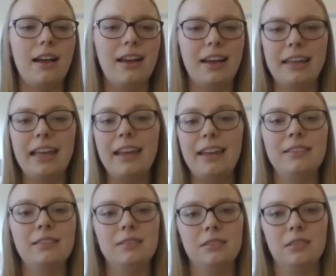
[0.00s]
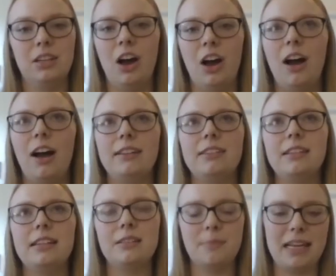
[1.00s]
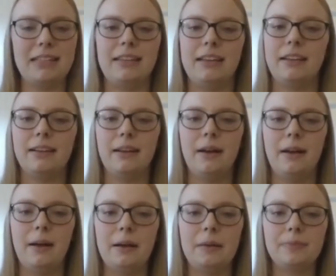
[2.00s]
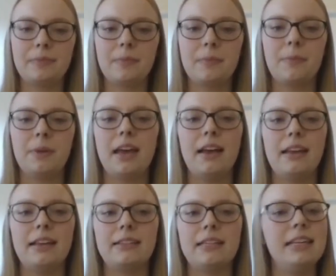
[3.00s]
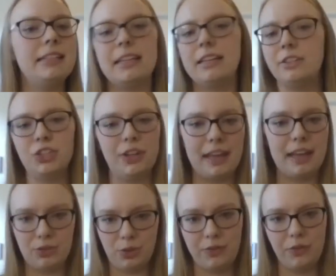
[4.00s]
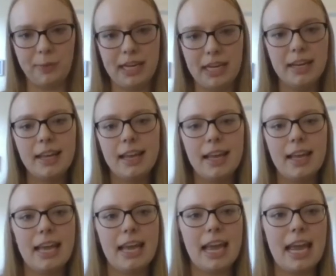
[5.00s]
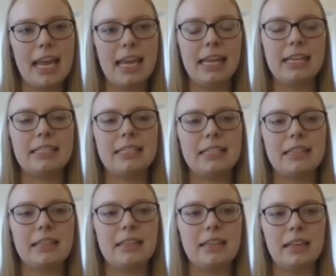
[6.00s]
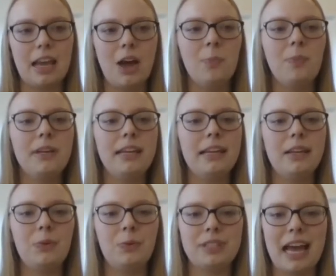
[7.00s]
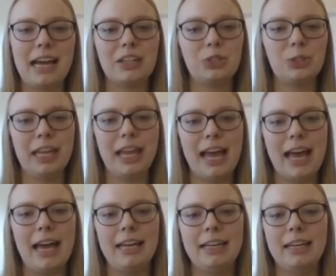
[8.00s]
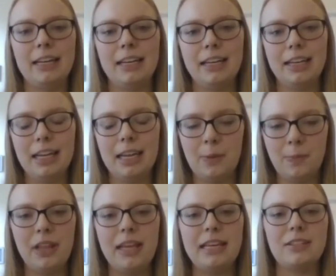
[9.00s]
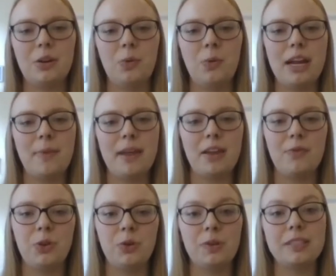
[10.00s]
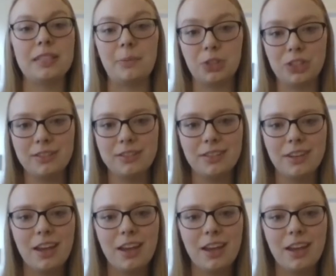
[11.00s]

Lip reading: again, God is amazing because he didn't shut that door for me. And the company was actually had in place a way to make a few exceptions